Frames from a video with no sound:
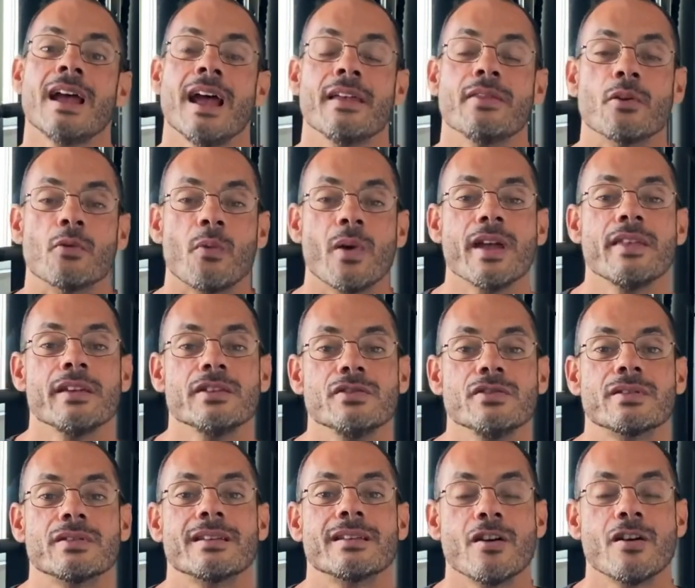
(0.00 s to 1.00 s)
And the way that
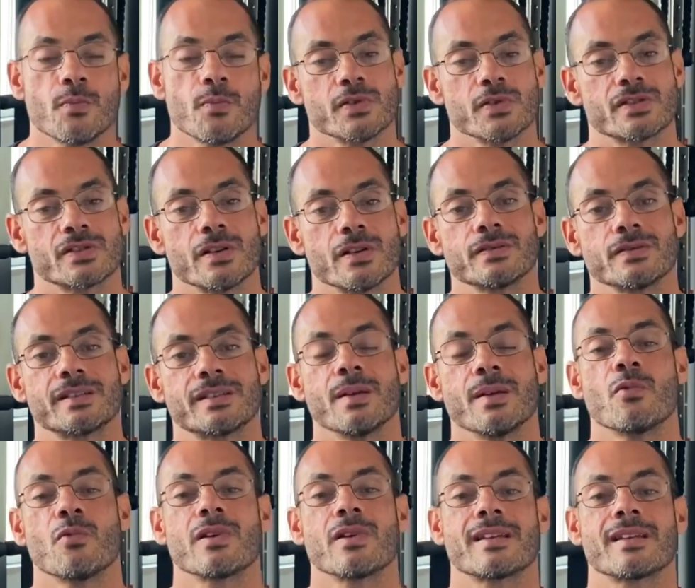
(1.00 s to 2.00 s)
you can help yourself stay
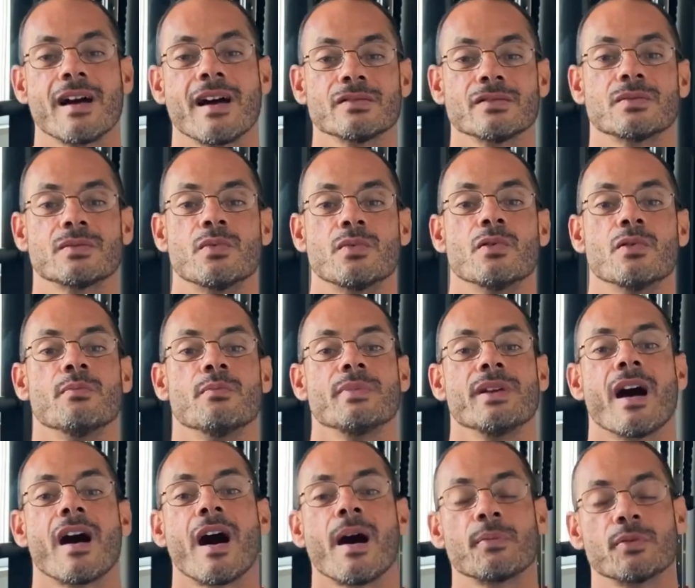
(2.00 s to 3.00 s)
more accountable and be
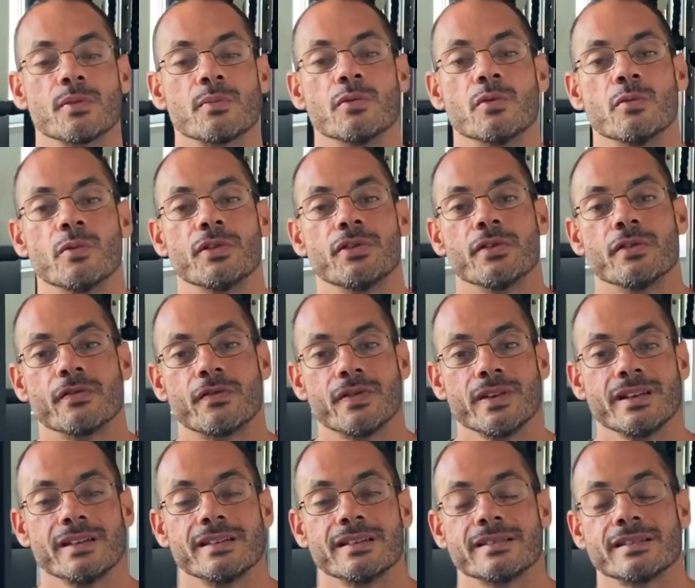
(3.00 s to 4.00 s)
optimal with your
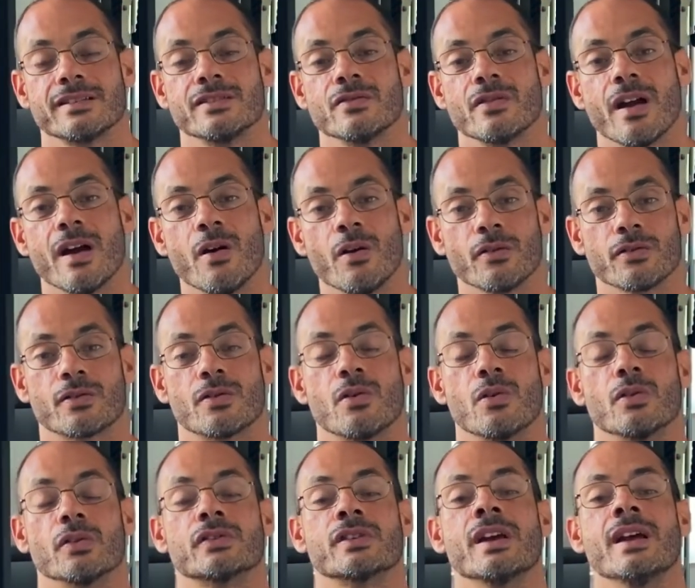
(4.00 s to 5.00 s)
fitness and your health
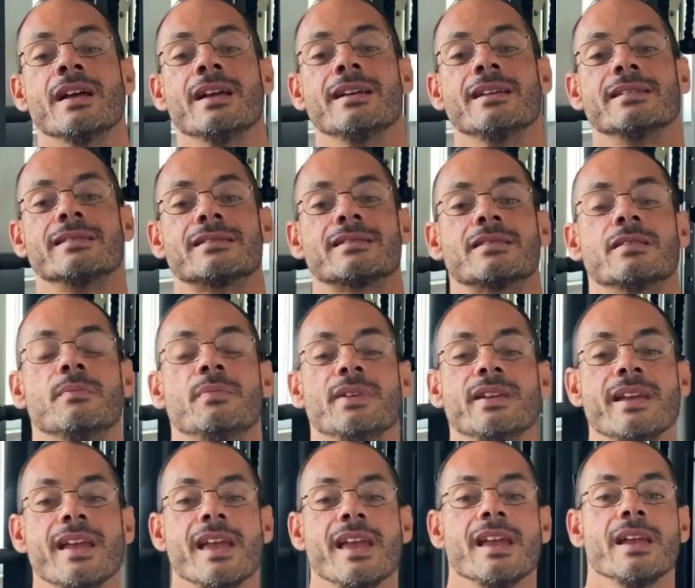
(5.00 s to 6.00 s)
goals is to
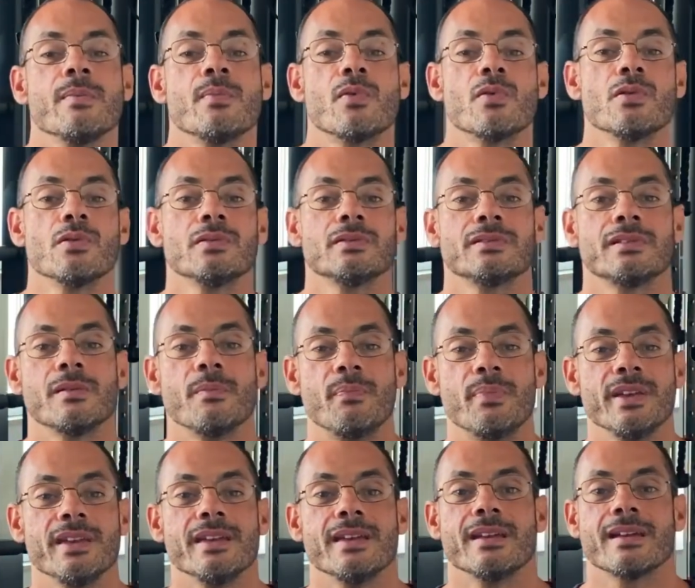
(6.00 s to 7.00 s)
be able to
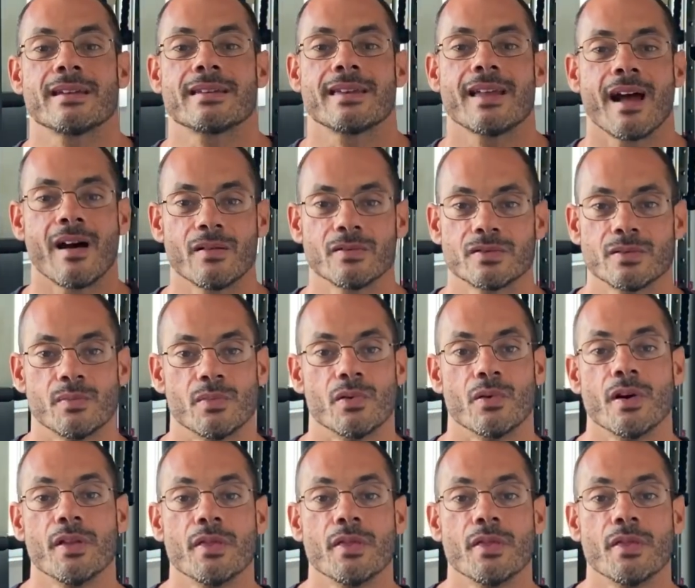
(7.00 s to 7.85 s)
be accountable.